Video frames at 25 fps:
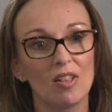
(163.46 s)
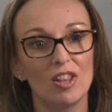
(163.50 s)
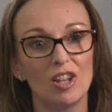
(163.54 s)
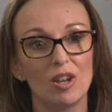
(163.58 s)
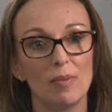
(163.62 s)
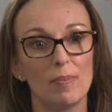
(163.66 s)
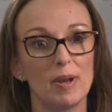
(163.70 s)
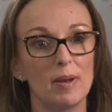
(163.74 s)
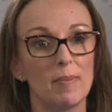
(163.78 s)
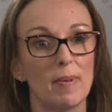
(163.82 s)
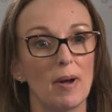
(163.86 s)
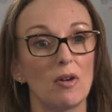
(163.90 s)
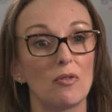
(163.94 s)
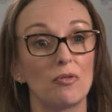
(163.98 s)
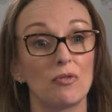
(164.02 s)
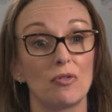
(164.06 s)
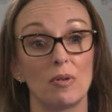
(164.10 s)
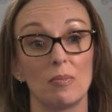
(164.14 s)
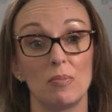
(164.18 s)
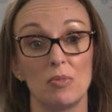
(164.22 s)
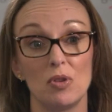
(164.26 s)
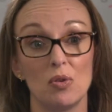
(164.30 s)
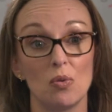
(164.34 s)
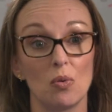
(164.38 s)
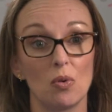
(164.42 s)
a little bit about,
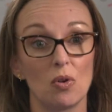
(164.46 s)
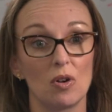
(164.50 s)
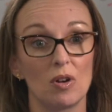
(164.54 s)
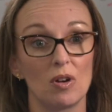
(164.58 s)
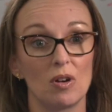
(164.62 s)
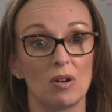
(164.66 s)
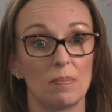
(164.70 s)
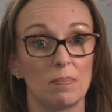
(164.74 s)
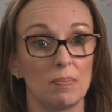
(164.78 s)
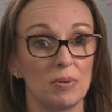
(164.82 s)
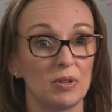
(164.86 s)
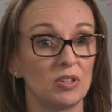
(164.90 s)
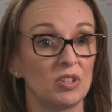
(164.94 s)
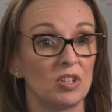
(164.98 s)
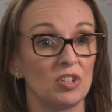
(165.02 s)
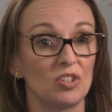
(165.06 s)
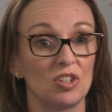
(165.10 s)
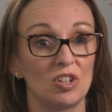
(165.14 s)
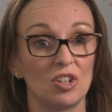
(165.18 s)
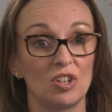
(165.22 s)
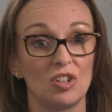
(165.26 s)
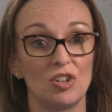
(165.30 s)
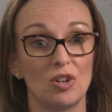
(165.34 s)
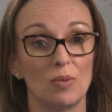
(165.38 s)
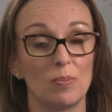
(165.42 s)
from your position
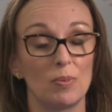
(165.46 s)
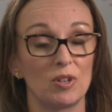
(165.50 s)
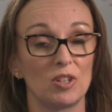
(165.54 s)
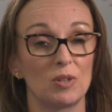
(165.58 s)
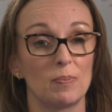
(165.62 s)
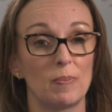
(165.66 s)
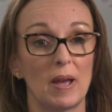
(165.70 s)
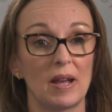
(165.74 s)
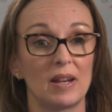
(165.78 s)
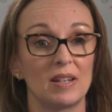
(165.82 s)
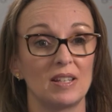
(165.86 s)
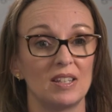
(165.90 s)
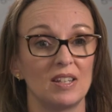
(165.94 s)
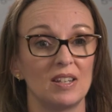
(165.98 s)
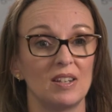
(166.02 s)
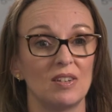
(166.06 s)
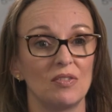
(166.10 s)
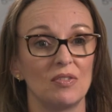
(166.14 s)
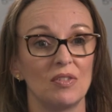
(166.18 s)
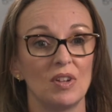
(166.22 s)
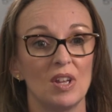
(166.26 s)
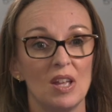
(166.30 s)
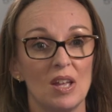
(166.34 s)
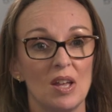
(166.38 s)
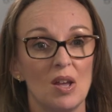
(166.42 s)
and your perspective,
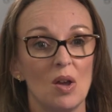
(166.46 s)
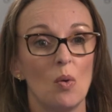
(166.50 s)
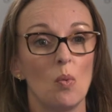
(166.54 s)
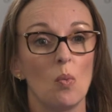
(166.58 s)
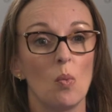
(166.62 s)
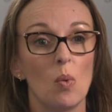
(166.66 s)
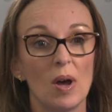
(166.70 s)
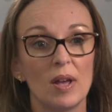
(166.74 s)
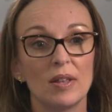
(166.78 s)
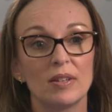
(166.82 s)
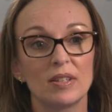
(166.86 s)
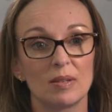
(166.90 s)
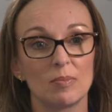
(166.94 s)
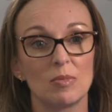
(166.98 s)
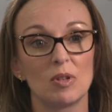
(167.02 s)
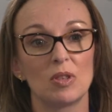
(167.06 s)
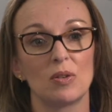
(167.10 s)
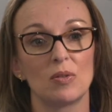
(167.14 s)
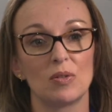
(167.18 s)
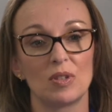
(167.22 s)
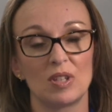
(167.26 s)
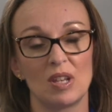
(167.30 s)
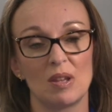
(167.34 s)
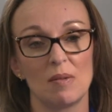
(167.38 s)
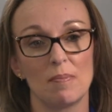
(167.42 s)
what some of
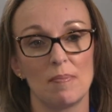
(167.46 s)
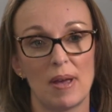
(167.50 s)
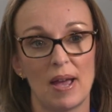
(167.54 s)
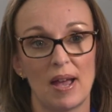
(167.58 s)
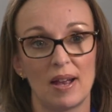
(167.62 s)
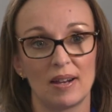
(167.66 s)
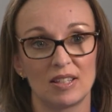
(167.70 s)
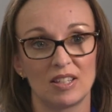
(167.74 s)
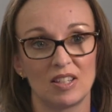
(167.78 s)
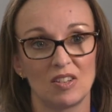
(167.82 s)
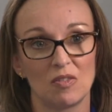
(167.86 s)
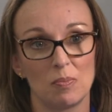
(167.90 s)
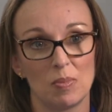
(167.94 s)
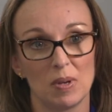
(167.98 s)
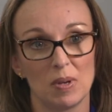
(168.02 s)
those impacts have